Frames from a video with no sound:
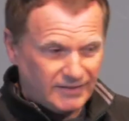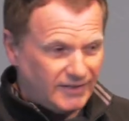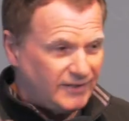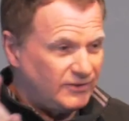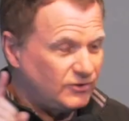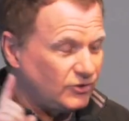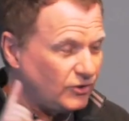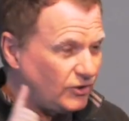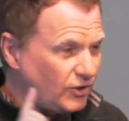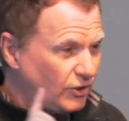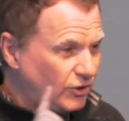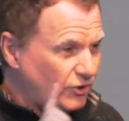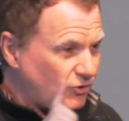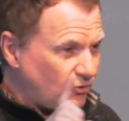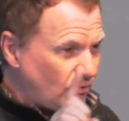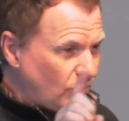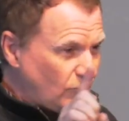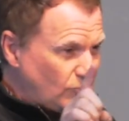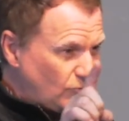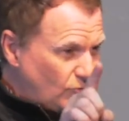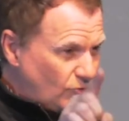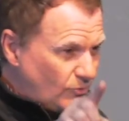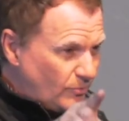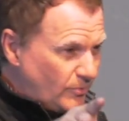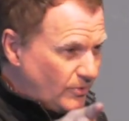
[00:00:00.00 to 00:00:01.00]
into the
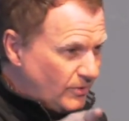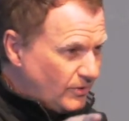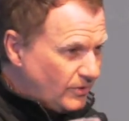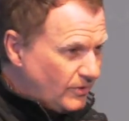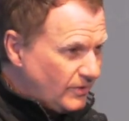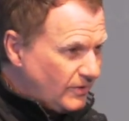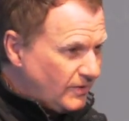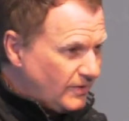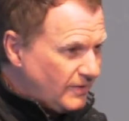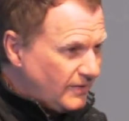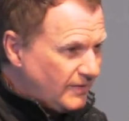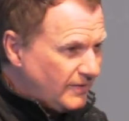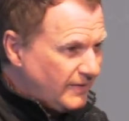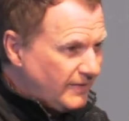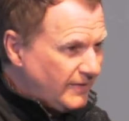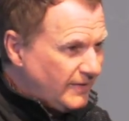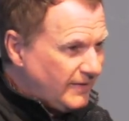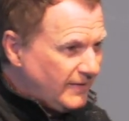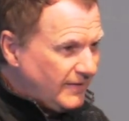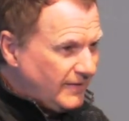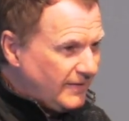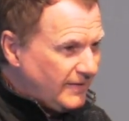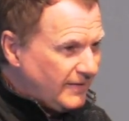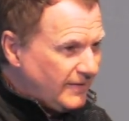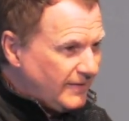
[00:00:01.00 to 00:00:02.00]
throne room.
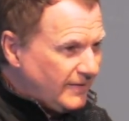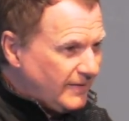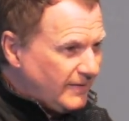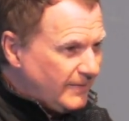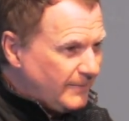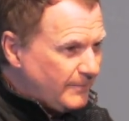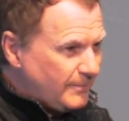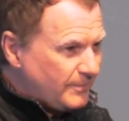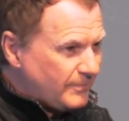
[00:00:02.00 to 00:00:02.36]
Amen.